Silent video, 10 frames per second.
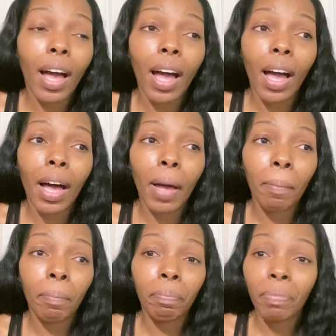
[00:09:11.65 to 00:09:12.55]

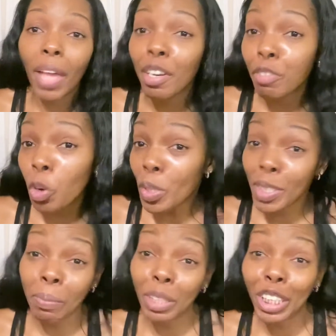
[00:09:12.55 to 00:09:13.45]
and of course
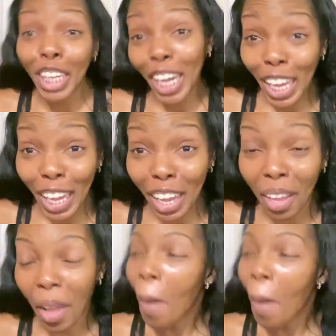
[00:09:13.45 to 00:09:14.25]
some good hair,